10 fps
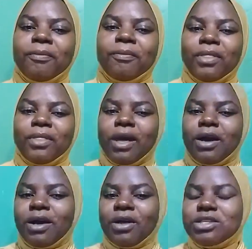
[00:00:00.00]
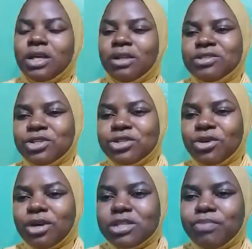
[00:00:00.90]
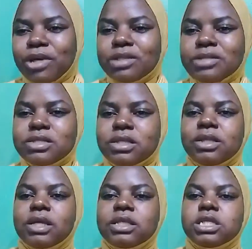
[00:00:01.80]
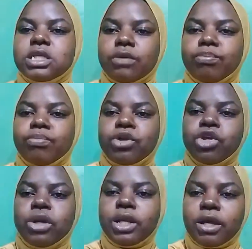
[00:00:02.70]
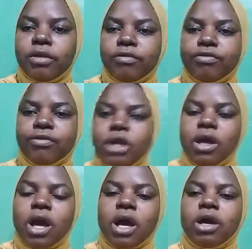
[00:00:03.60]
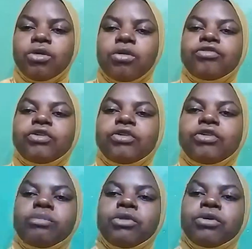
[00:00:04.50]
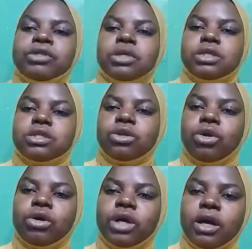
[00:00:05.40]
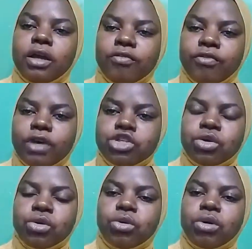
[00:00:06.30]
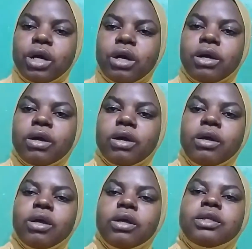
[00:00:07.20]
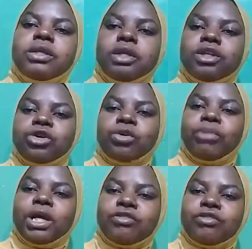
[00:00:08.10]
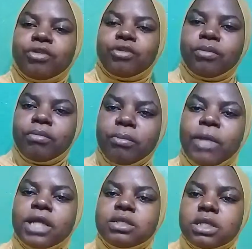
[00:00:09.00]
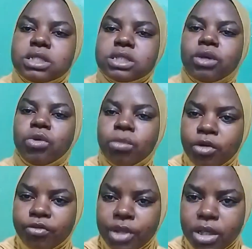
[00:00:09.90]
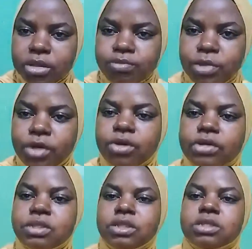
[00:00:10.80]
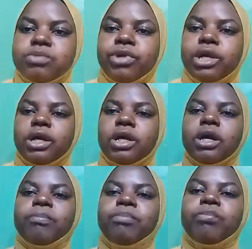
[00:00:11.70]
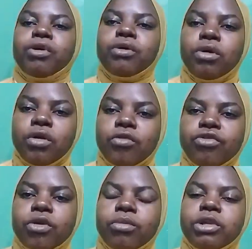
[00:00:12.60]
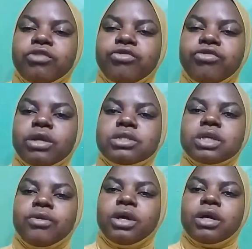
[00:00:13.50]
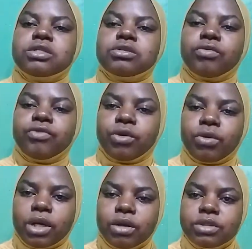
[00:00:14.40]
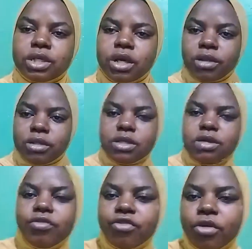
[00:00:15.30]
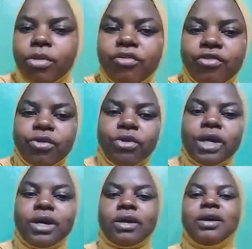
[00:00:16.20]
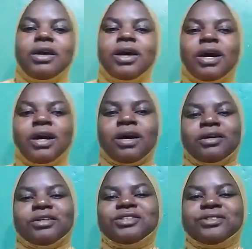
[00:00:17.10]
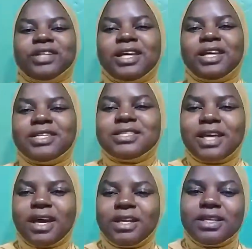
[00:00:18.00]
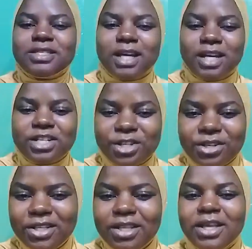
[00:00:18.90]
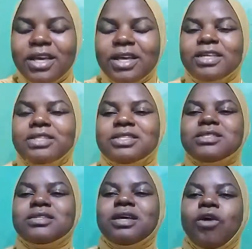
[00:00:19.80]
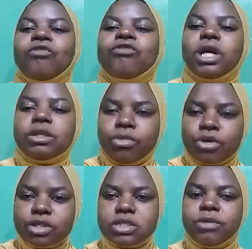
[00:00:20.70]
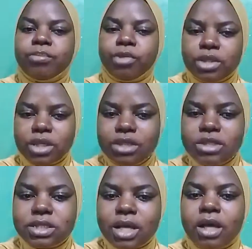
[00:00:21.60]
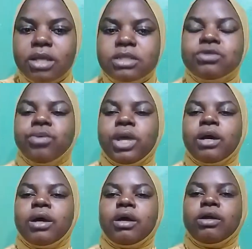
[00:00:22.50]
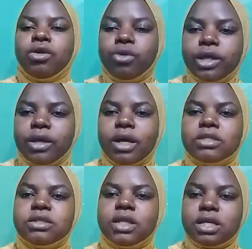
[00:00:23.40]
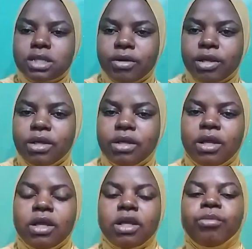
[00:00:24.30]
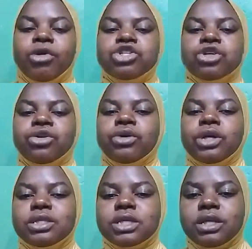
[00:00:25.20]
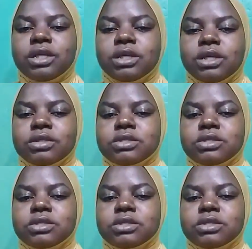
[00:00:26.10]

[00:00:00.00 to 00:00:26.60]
and social aspects that shape your life. Euroforum UG is no longer a virtual digital platform, but it's a global village because it's bringing up people from different areas of the world and from everywhere. Today's discussion is of utmost importance as we are looking at nurturing emotional intelligence.